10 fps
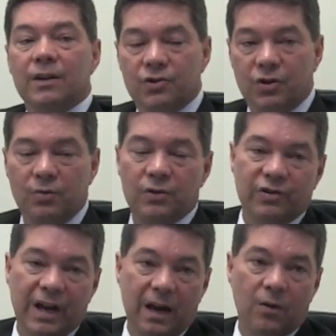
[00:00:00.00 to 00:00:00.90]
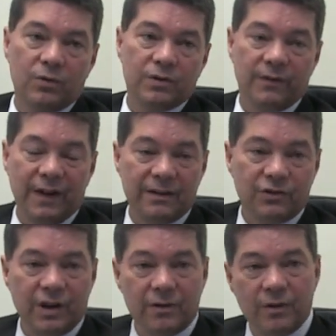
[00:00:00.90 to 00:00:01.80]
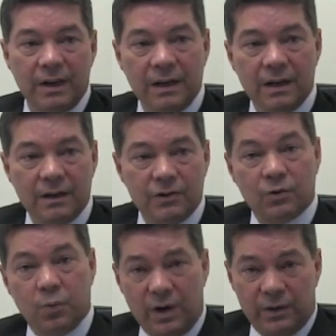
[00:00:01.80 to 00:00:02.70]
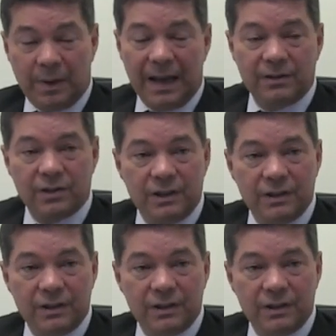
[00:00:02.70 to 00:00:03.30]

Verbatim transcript: to the shareholders and fans generally, just what his plans and